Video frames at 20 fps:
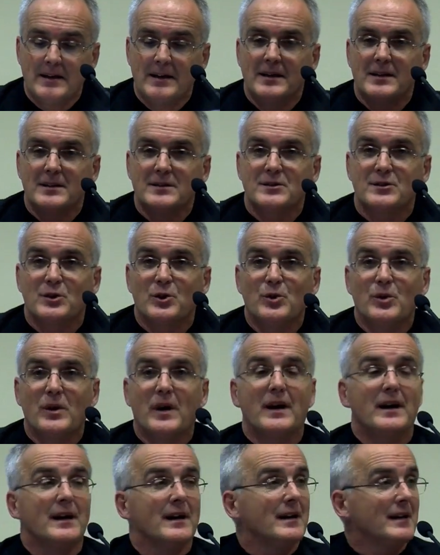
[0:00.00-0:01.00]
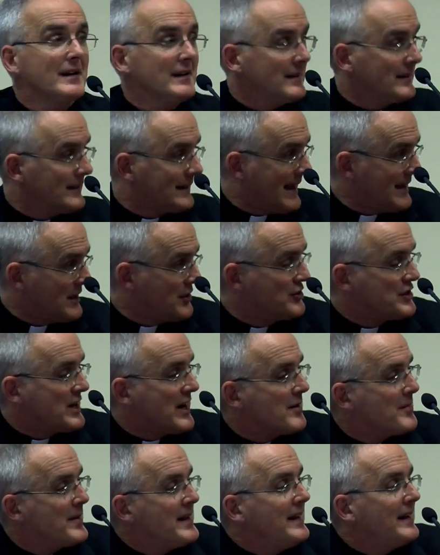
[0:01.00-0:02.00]
So, thank you,
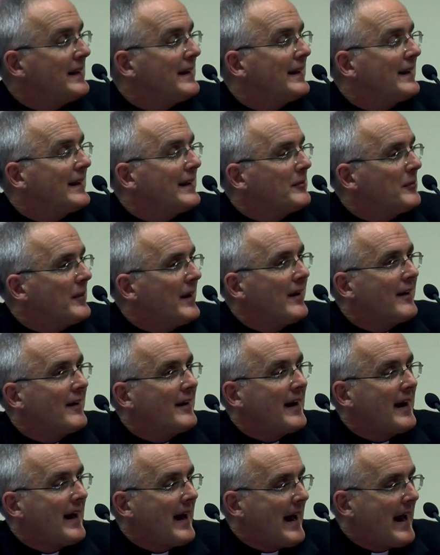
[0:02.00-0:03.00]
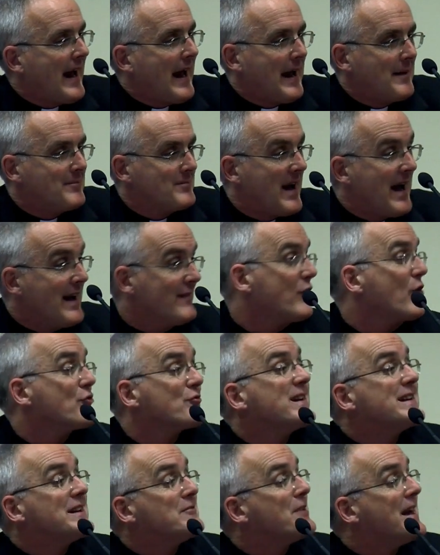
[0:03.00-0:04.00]
Jeremy. I've
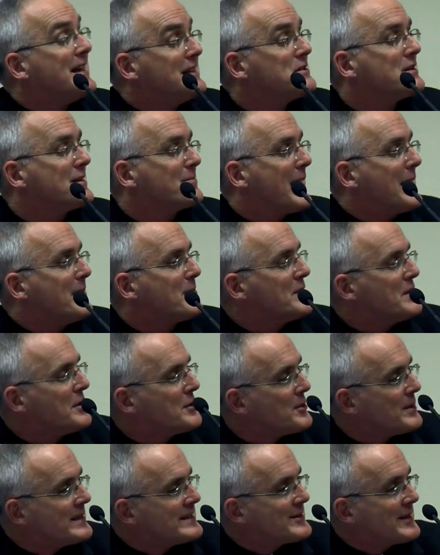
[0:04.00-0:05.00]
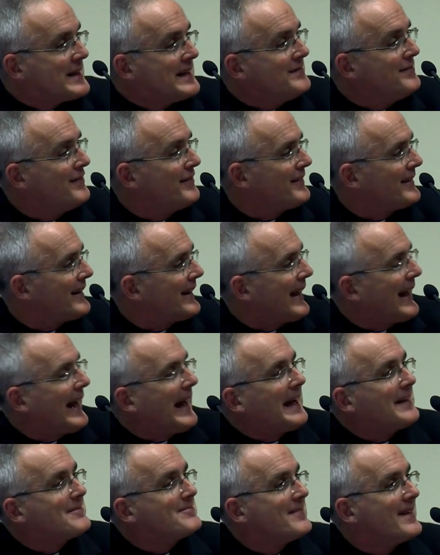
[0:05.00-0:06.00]
already read the paper you're going to give.
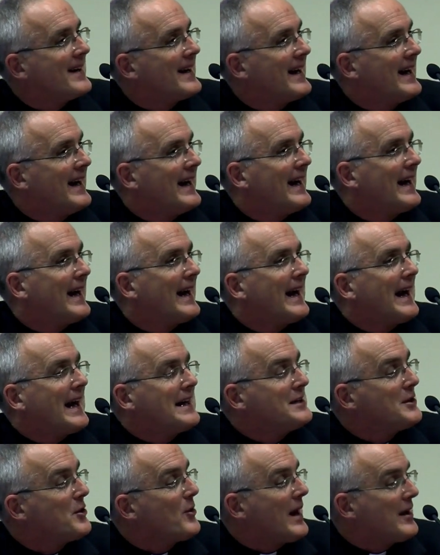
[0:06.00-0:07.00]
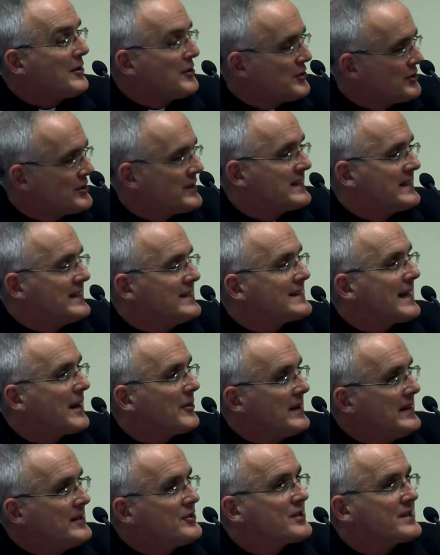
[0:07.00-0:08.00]
I know how good it is, how
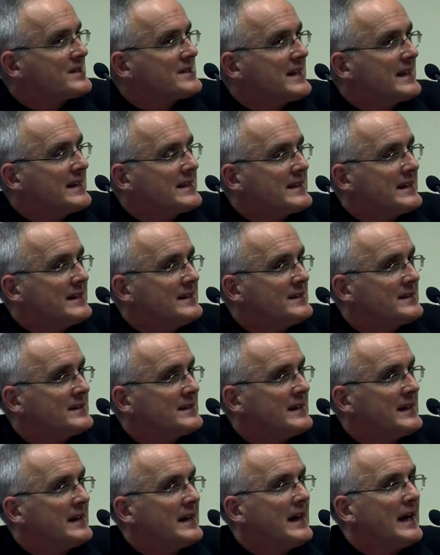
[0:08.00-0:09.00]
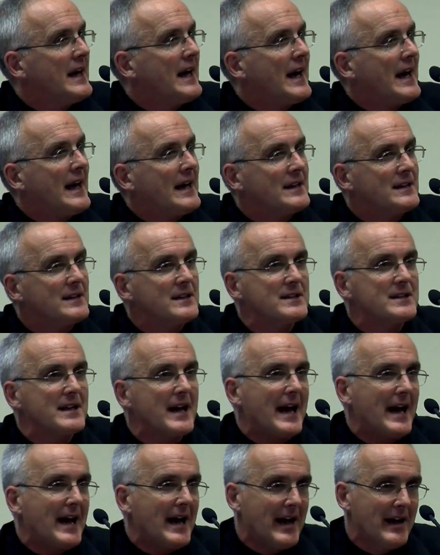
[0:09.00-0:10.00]
interesting it is, and
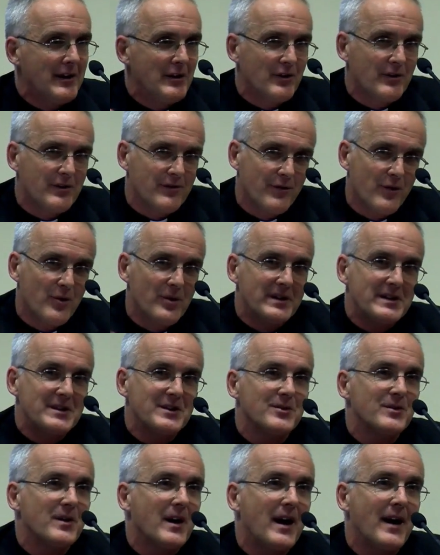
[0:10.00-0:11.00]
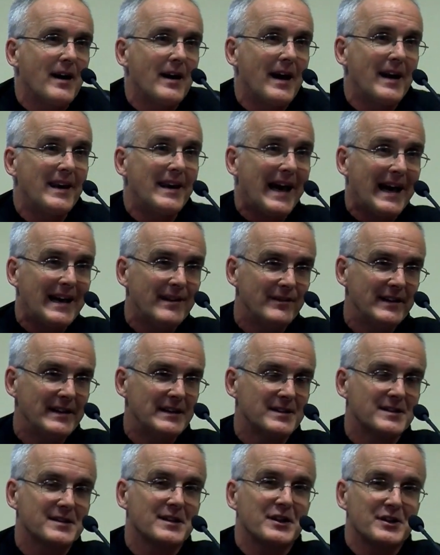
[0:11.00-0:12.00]
I look forward to a lively
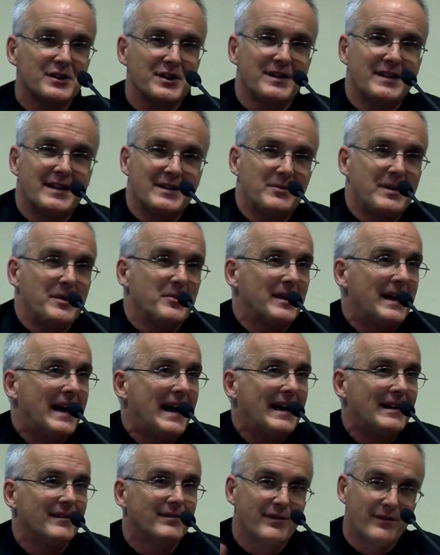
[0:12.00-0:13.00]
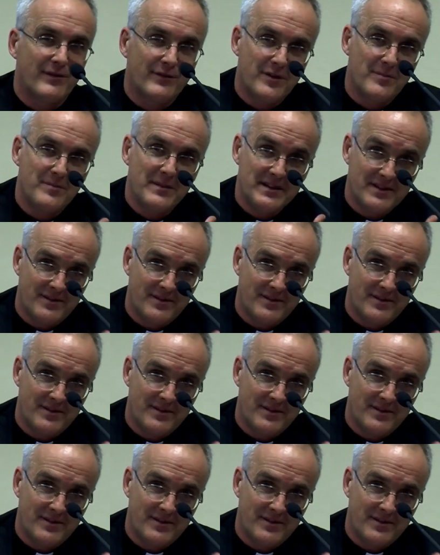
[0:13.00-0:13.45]
discussion that we will have from this